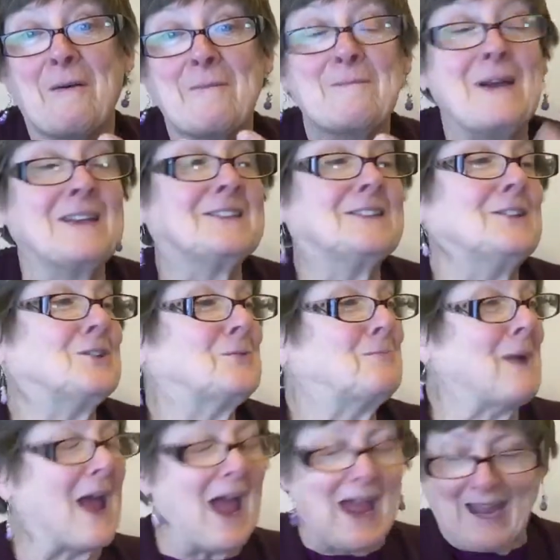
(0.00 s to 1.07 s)
message
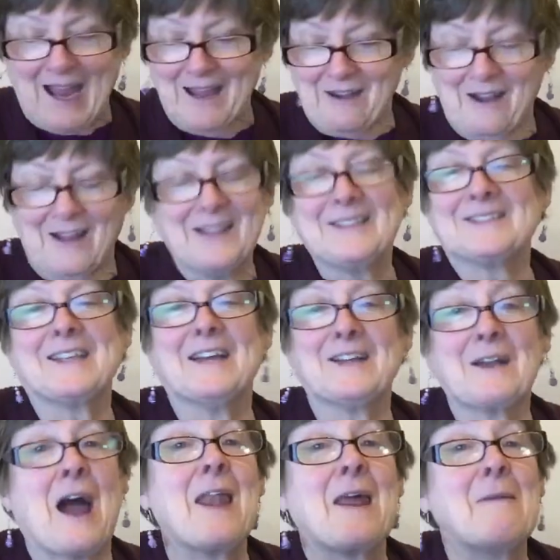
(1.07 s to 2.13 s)
back, and
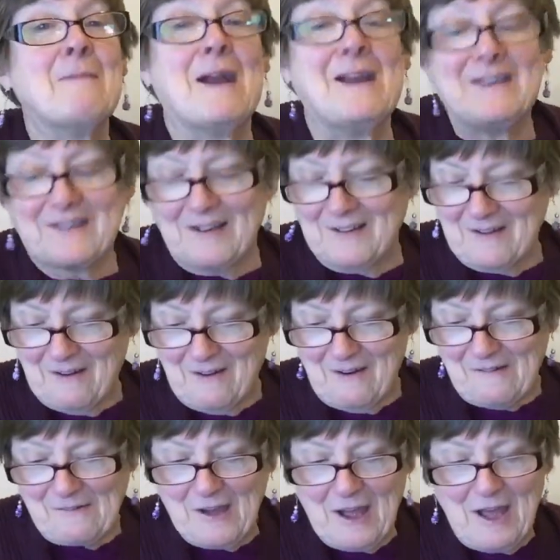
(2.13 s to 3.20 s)
I made her
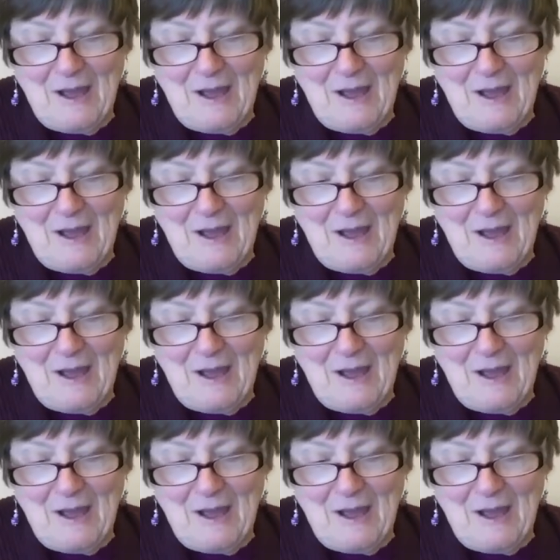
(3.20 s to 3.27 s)
laugh,